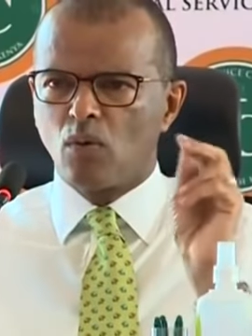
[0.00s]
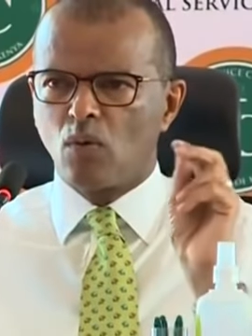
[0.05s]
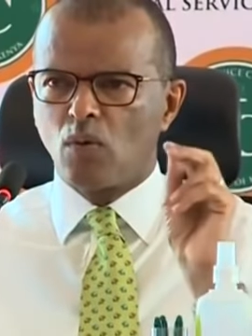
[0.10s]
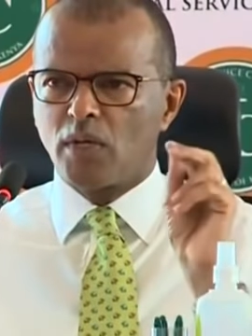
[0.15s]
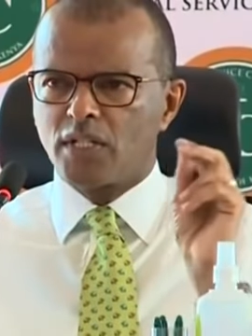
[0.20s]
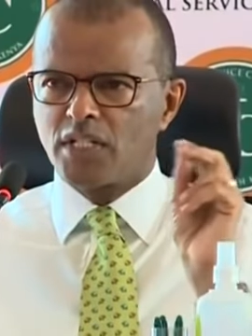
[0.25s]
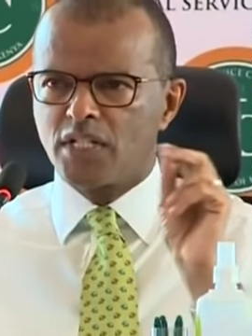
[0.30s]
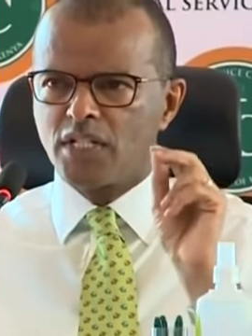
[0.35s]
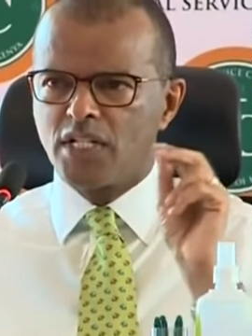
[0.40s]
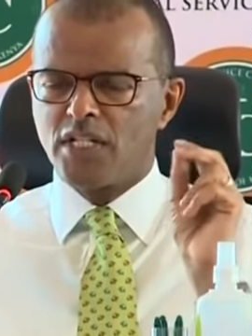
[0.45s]

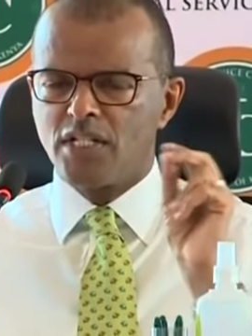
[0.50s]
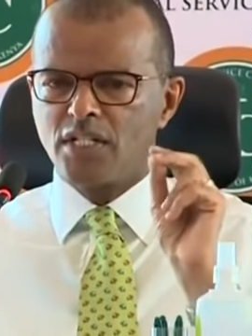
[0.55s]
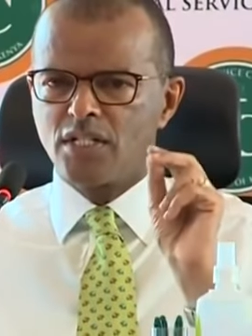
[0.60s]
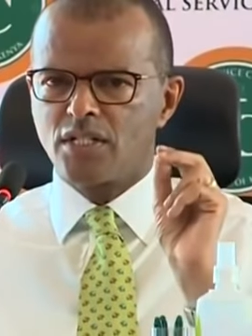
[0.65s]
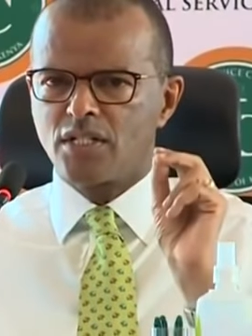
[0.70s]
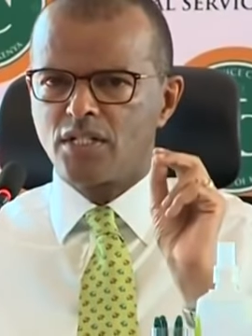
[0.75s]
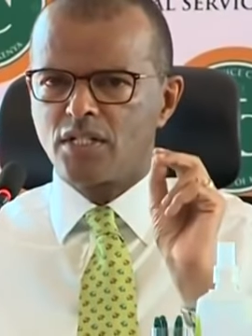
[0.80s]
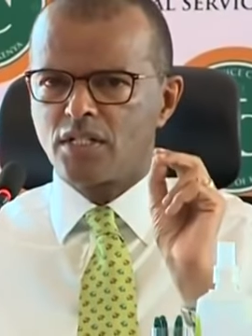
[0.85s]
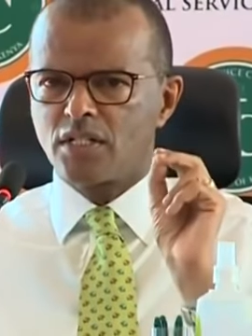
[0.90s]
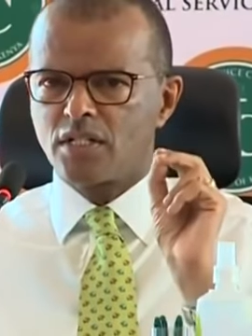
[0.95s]
what it
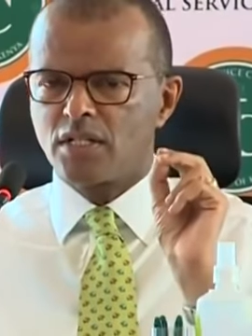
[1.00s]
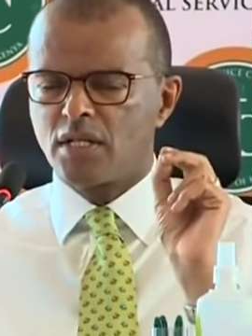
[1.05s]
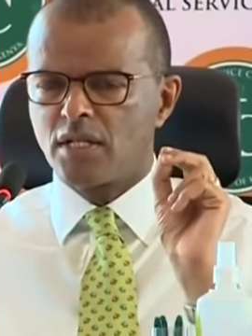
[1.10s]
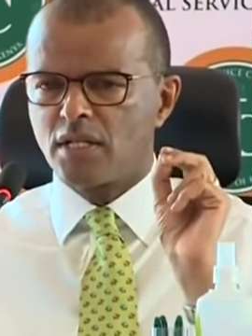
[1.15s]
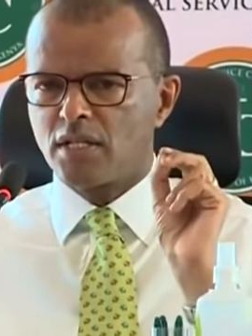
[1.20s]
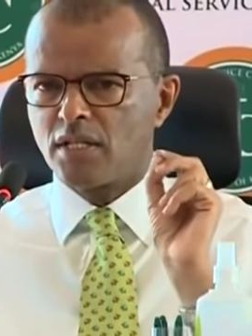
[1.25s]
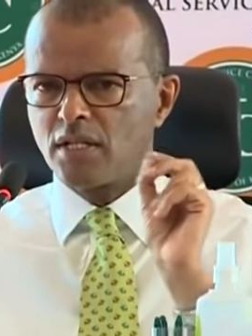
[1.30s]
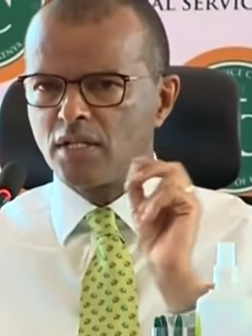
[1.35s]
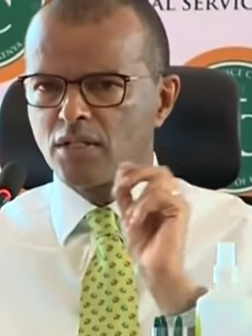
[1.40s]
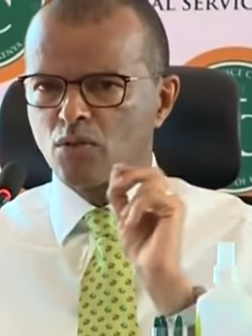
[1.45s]
is
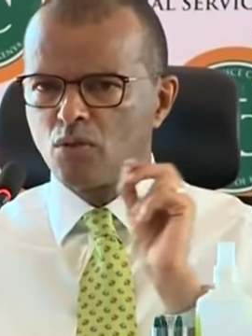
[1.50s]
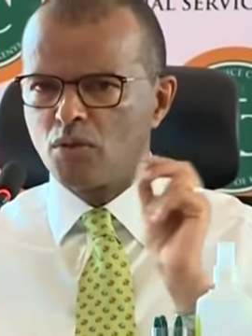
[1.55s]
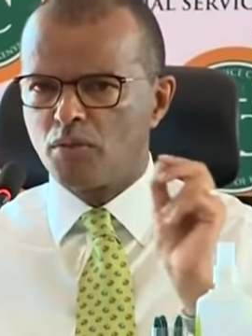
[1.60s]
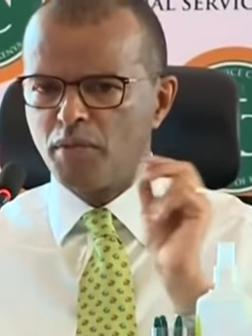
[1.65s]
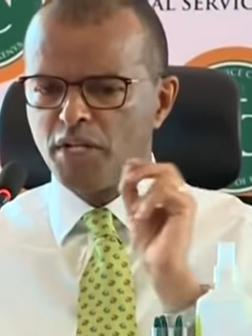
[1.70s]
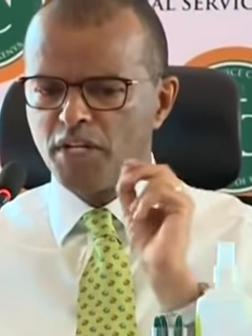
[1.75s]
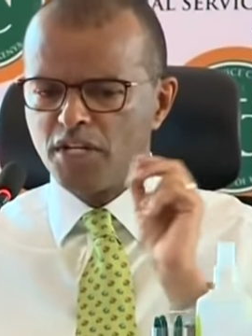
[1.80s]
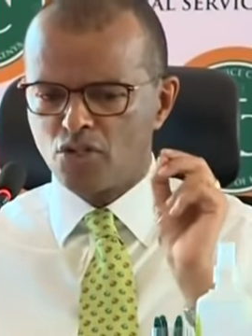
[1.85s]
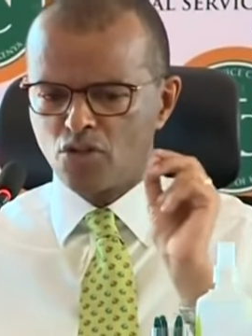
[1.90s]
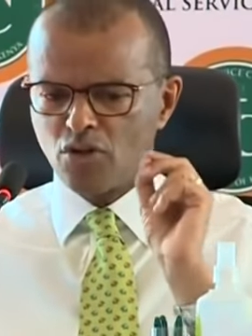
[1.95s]
that
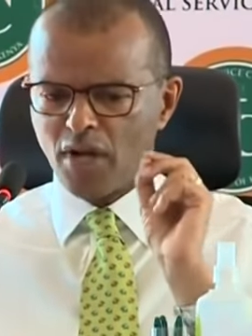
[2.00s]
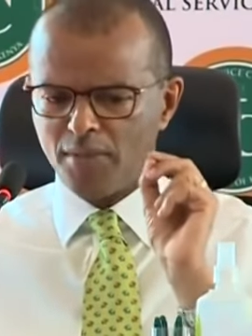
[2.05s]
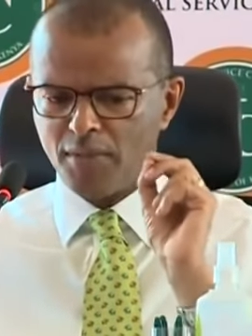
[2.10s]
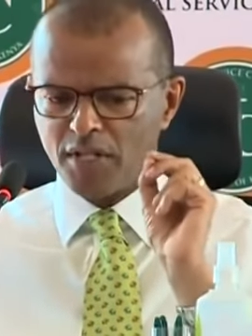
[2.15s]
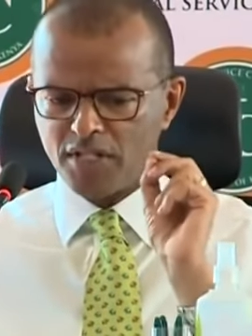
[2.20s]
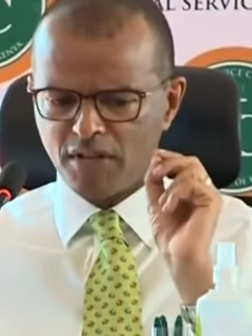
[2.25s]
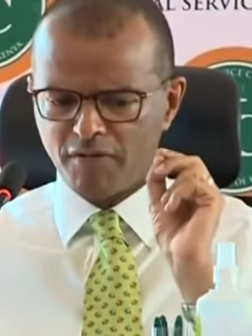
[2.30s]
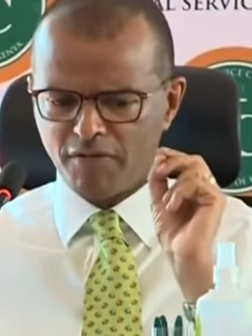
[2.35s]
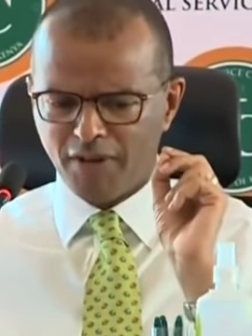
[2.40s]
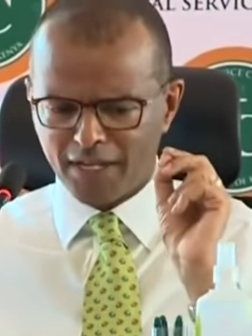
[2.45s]
would be
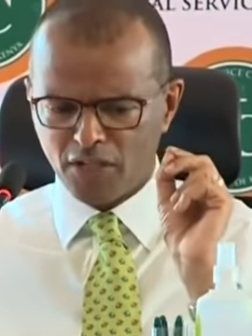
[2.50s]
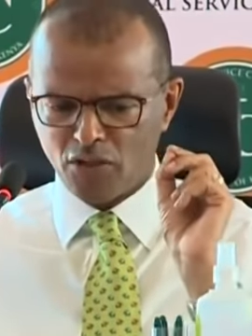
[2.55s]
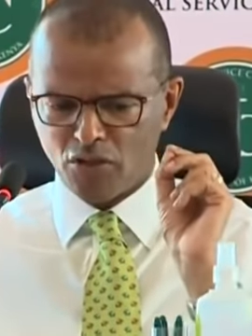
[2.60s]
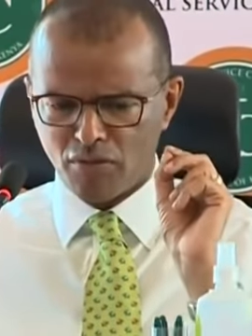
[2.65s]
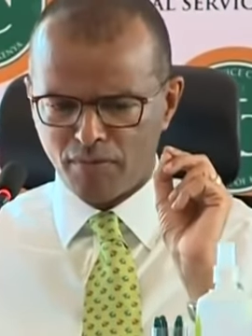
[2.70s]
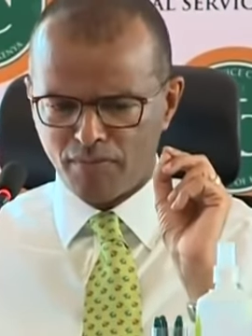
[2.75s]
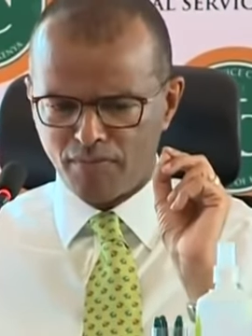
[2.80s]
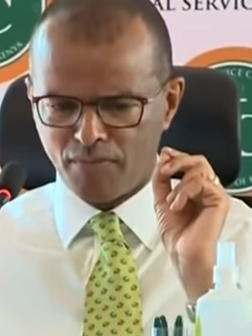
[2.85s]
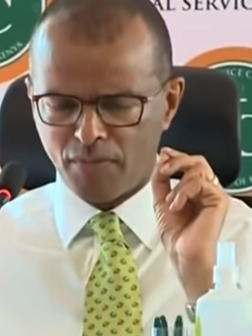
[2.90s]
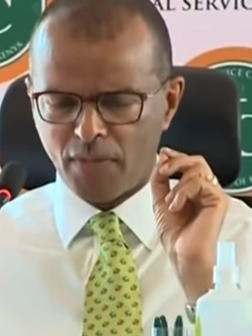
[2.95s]
described as a
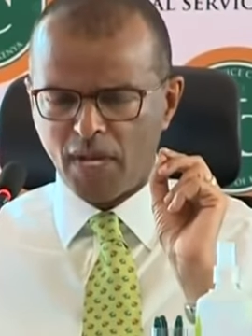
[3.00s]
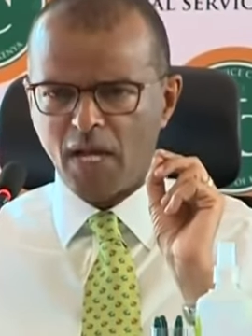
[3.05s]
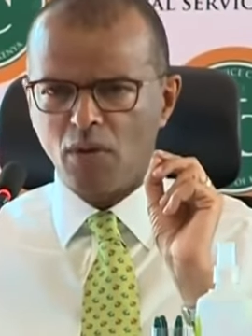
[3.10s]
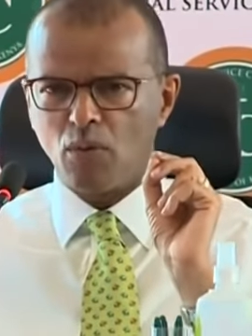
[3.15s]
vacuum.